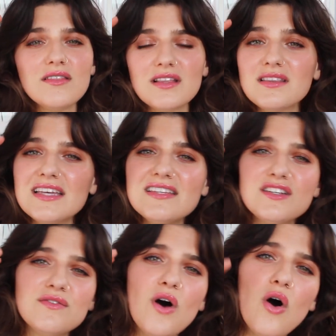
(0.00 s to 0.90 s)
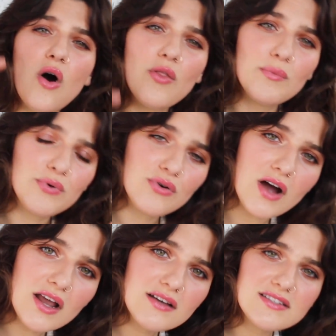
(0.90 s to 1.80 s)
the list of all the
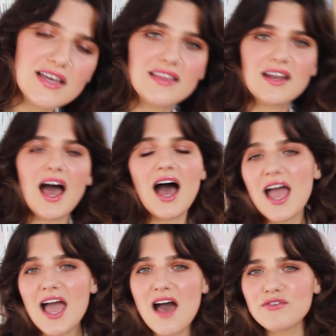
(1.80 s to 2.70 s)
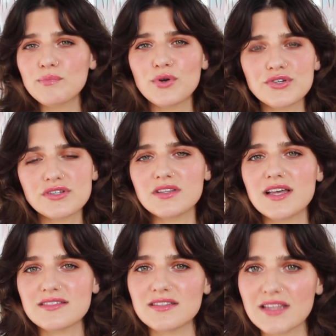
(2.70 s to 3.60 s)
products, and then I have a
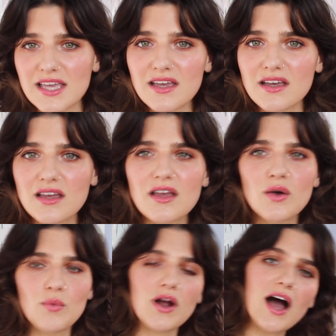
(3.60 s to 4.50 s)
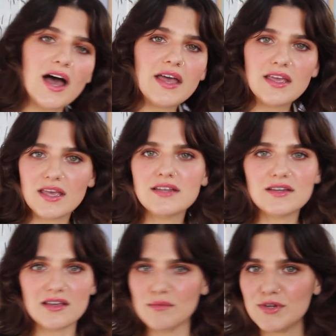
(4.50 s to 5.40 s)
personalized link where I
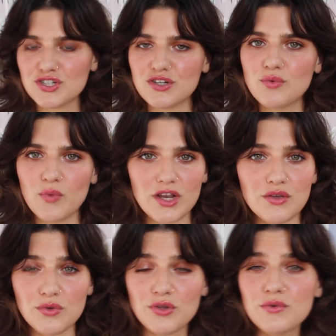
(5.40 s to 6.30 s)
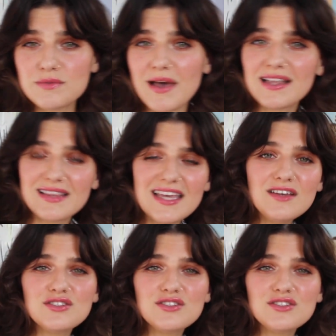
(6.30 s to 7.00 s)
get a commission when you use my link.